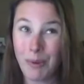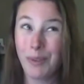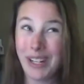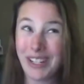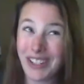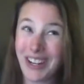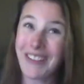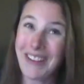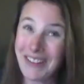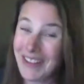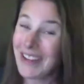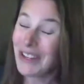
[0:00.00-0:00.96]
which I
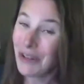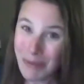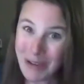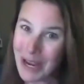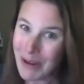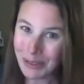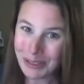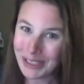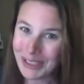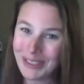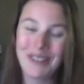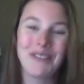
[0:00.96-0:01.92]
think that you'll be able to
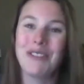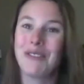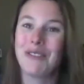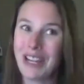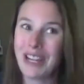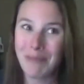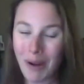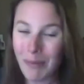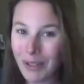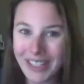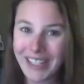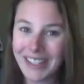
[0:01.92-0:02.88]
if you keep on
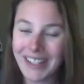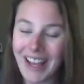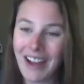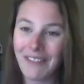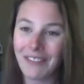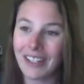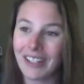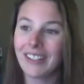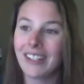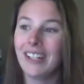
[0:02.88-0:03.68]
putting in the effort,